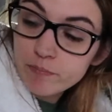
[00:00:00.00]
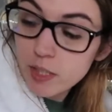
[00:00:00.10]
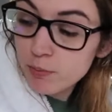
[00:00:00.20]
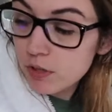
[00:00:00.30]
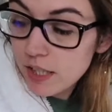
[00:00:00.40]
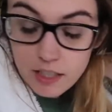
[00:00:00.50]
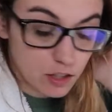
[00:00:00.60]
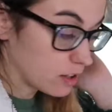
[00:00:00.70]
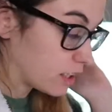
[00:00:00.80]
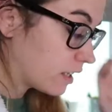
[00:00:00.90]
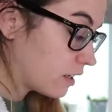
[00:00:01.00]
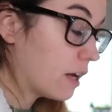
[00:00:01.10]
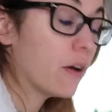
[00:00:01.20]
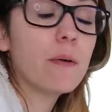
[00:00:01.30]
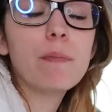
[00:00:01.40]
ebook, actually,
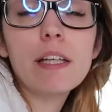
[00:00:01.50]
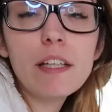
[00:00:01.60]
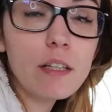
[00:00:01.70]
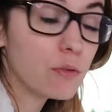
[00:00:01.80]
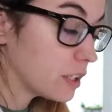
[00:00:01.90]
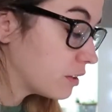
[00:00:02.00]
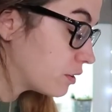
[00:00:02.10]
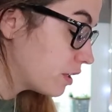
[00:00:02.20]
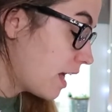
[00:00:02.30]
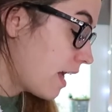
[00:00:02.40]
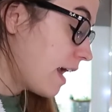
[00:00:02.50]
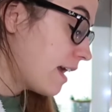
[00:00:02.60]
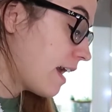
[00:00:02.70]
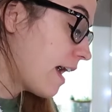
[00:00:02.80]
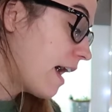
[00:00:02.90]
my e-reader,
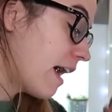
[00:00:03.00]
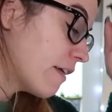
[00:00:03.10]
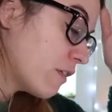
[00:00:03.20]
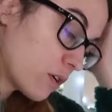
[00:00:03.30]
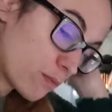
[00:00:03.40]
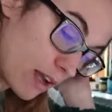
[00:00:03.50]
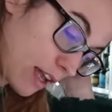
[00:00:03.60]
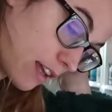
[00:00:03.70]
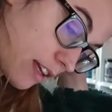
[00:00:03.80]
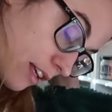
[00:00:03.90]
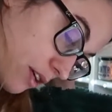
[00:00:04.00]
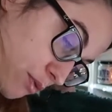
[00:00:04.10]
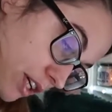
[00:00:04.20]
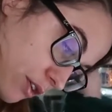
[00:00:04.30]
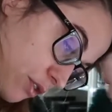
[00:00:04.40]
and I have on my
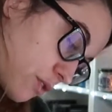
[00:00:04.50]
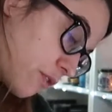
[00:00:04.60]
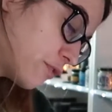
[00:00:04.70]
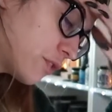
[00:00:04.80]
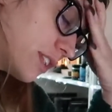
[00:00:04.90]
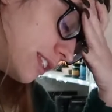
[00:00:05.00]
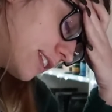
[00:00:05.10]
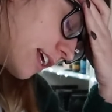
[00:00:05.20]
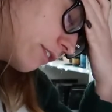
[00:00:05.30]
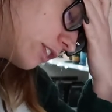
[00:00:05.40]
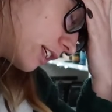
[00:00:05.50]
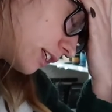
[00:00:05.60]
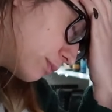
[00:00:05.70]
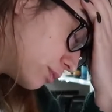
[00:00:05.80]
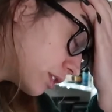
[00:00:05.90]
e-reader 47
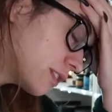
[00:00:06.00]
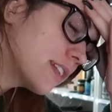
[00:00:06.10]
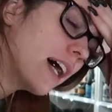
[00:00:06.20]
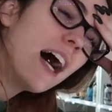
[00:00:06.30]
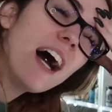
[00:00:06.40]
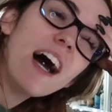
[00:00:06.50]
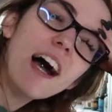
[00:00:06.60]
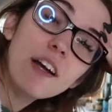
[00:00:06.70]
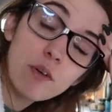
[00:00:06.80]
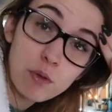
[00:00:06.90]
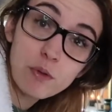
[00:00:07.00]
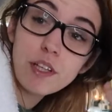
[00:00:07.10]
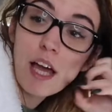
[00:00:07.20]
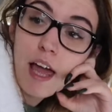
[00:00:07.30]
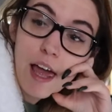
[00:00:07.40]
ebooks I
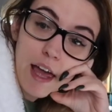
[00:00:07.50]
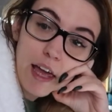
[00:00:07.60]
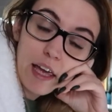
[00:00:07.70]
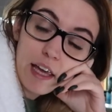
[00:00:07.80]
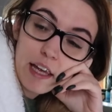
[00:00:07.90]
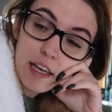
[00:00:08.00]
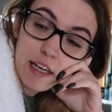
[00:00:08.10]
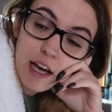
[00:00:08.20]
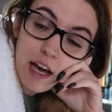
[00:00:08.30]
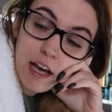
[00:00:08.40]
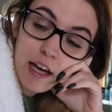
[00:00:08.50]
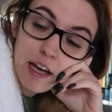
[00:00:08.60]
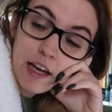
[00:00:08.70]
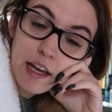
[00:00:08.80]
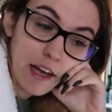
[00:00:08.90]
own and
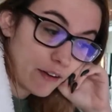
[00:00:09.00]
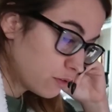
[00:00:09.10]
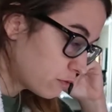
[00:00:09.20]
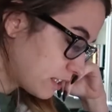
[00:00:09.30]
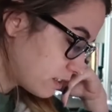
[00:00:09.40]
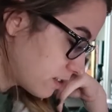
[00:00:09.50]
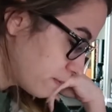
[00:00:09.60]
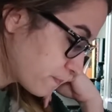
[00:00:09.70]
I haven't read.